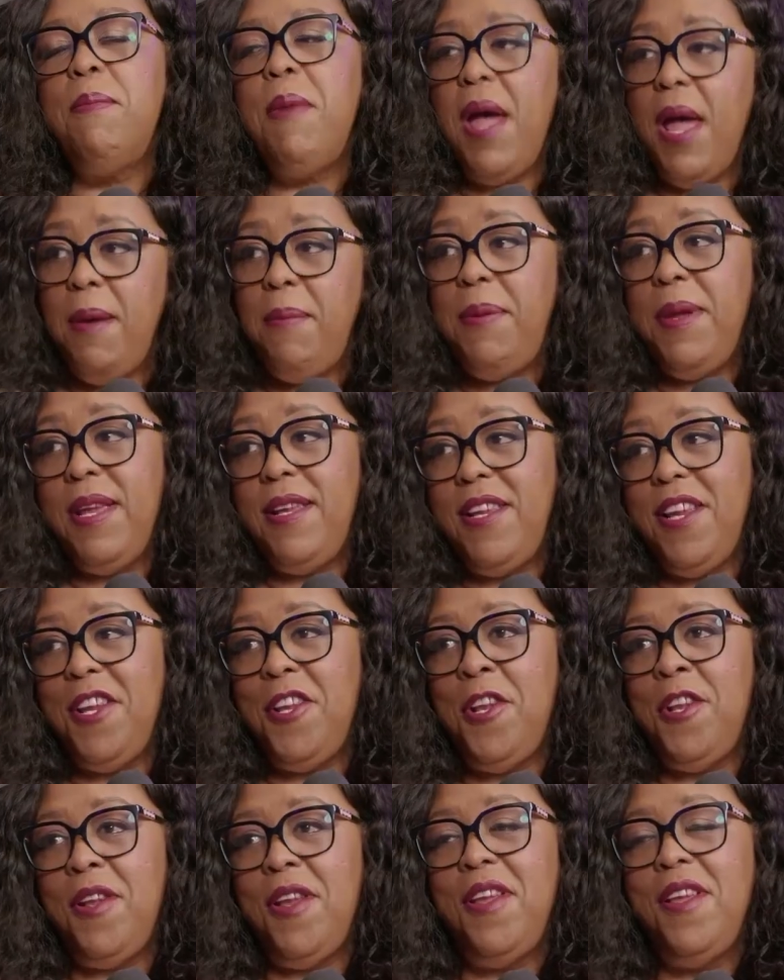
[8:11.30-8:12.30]
my
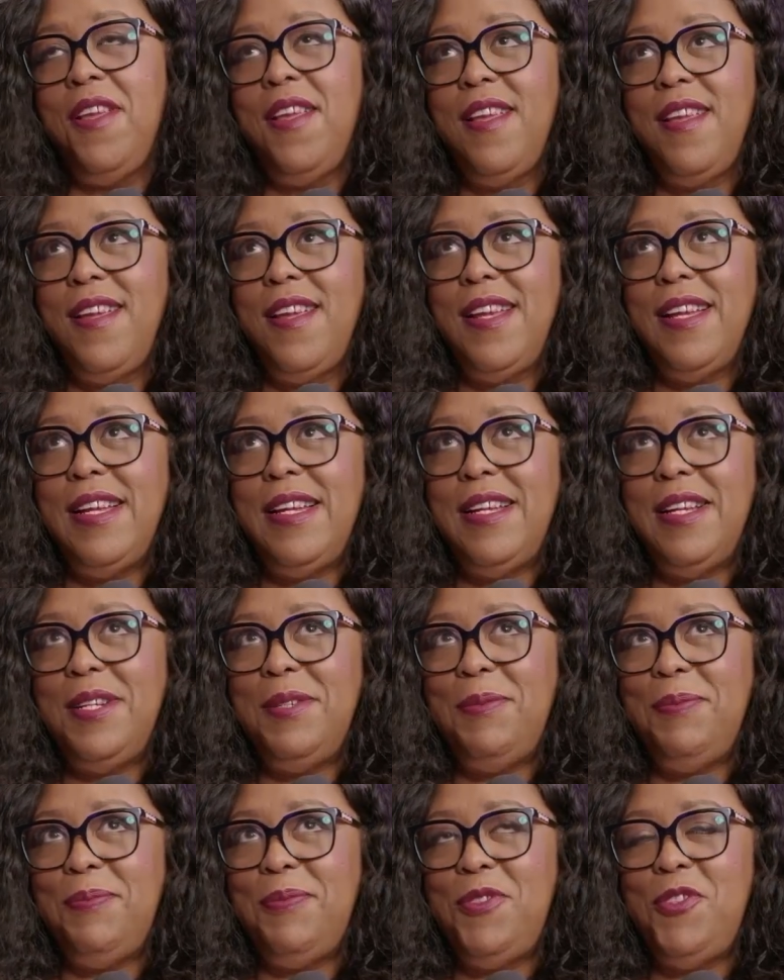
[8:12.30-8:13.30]
opinion,
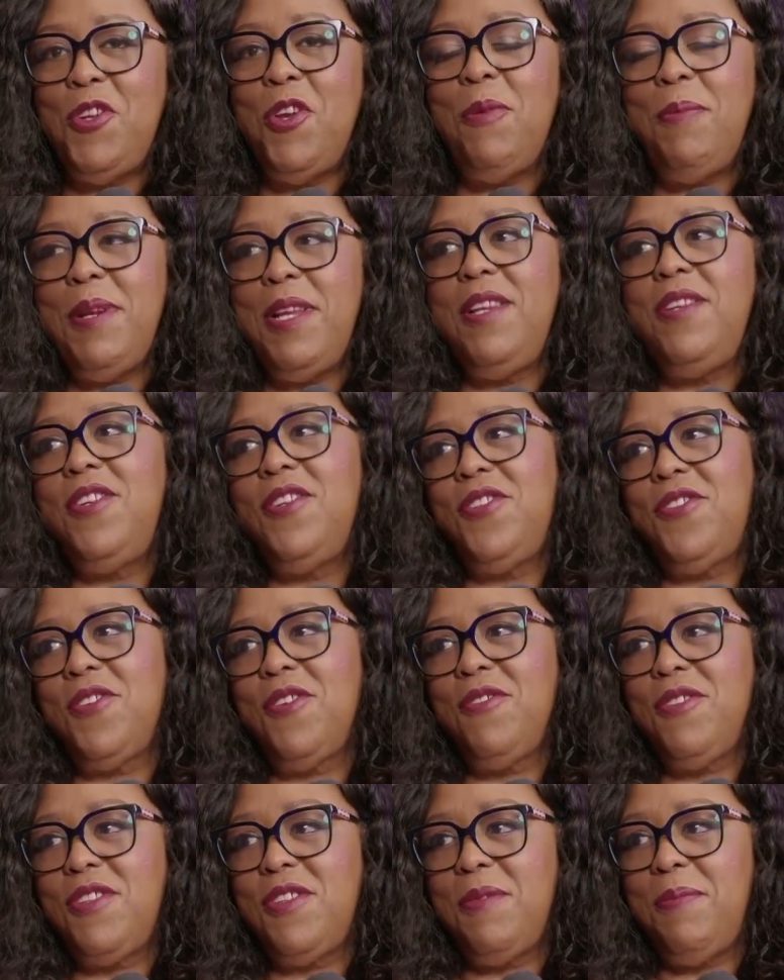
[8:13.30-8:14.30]
nobody
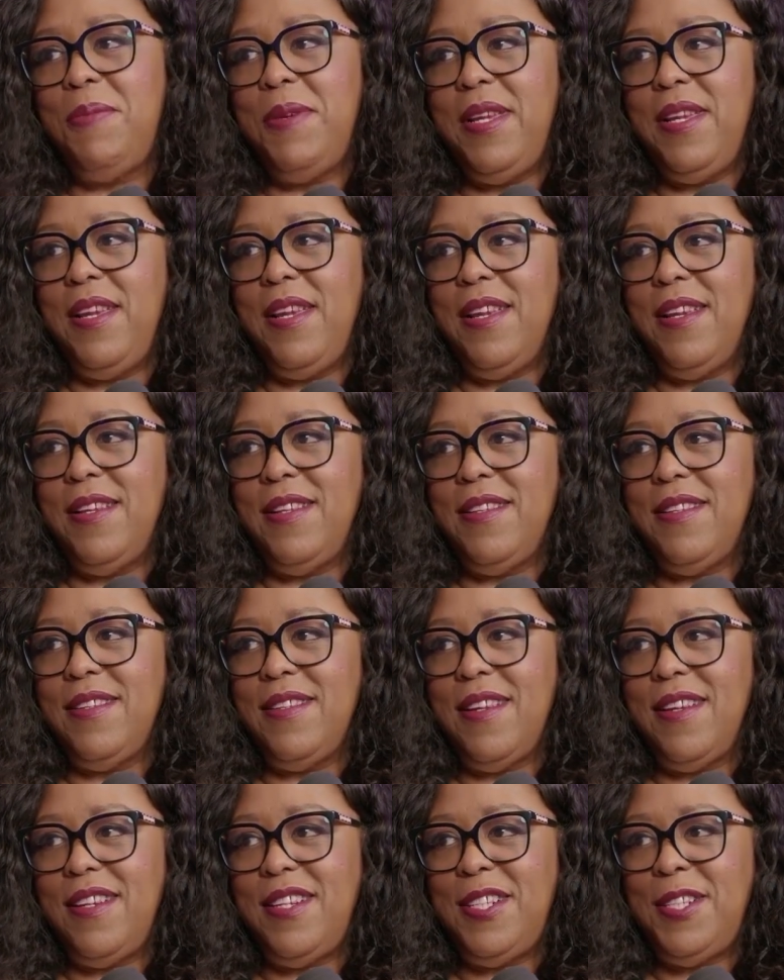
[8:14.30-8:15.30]
deserves to be in
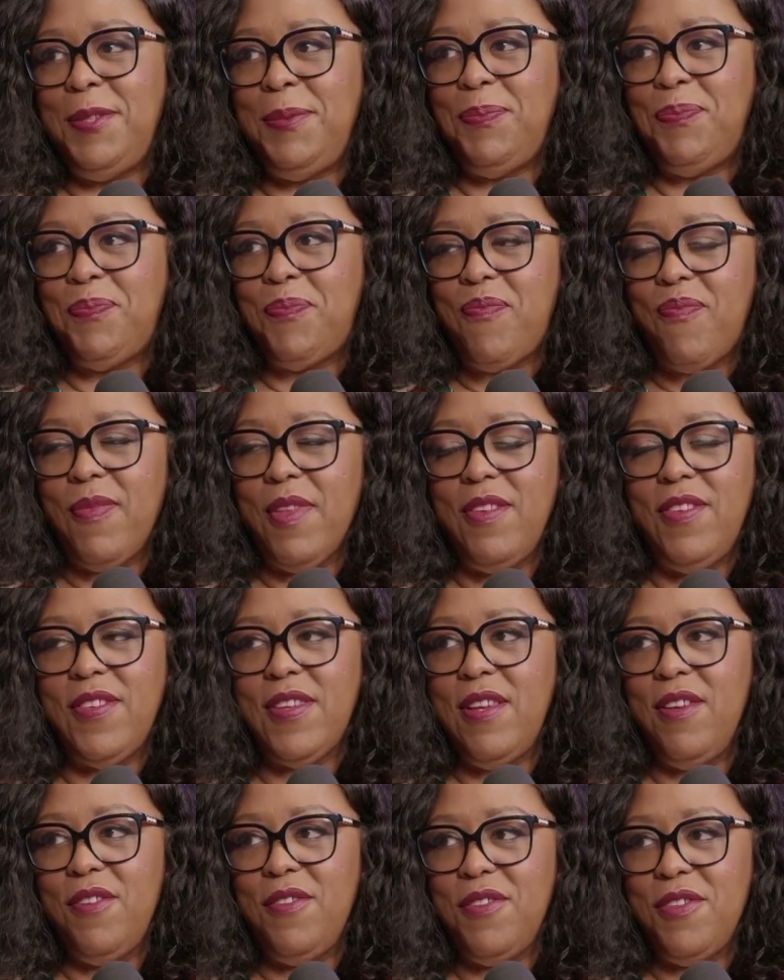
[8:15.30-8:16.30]
a
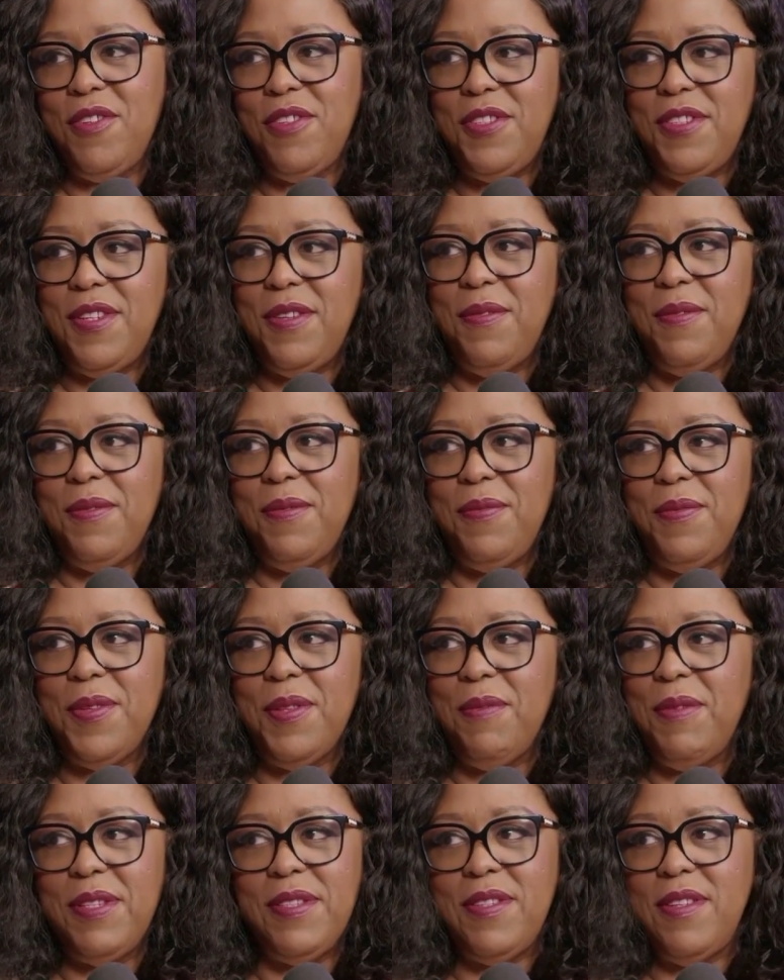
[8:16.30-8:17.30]
skilled nursing for the
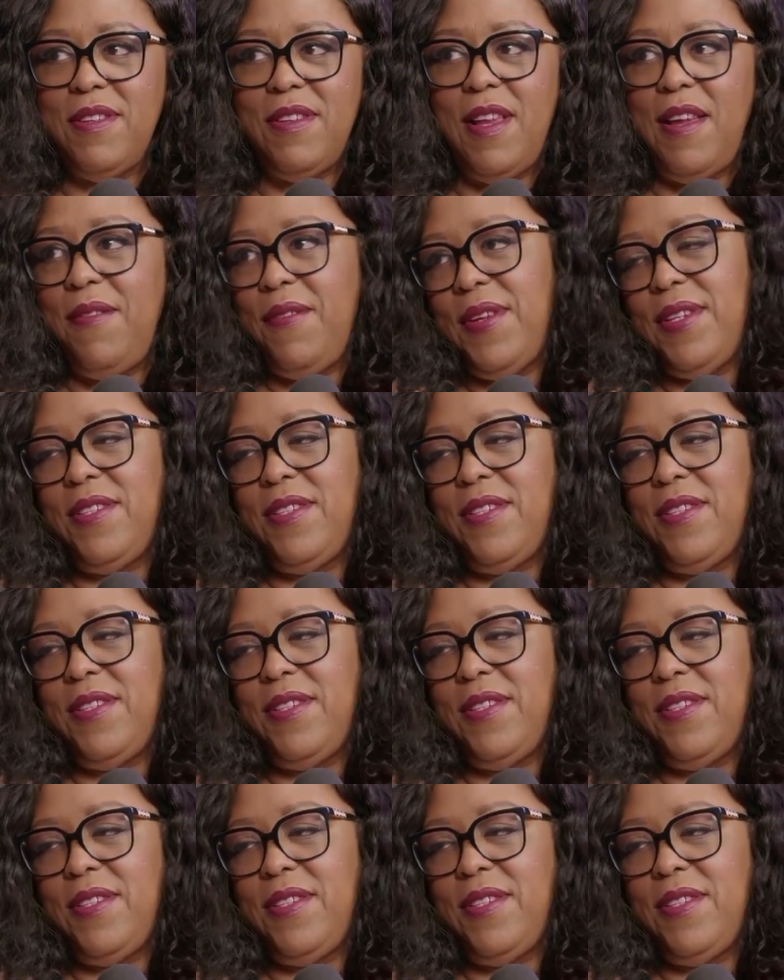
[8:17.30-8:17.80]
rest of their life.